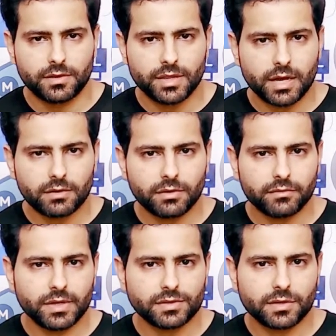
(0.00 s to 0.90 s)
Now the
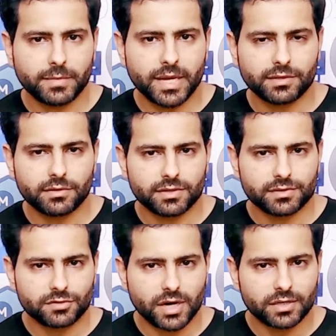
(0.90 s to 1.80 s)
face commander
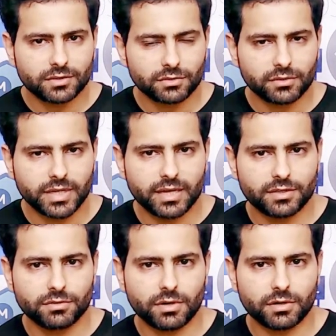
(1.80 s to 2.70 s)
is trying to
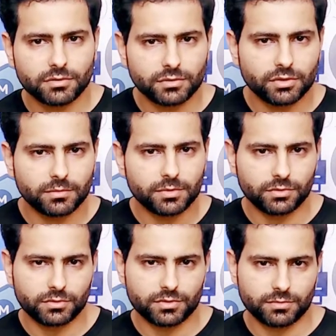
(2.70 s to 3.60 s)
locate your Arduino
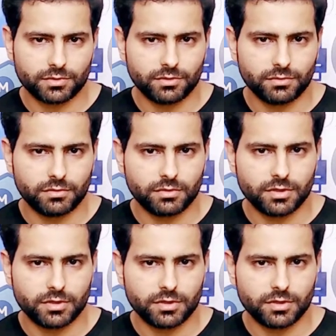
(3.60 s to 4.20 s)
Bluetooth module.